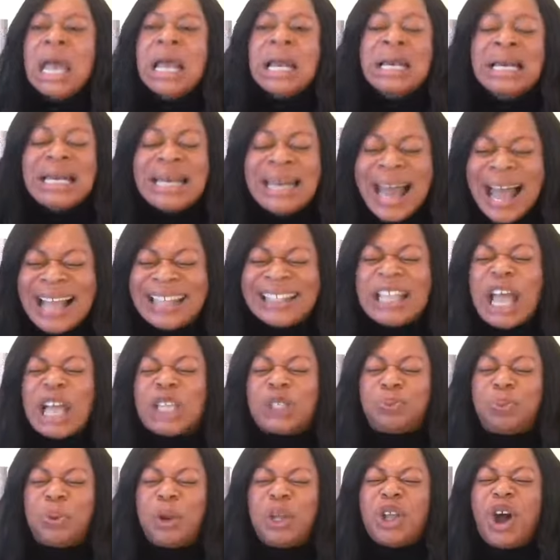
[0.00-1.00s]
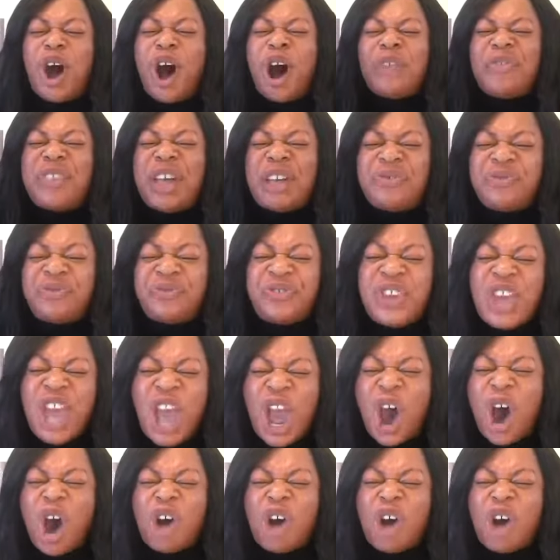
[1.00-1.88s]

Let the spirit of the fear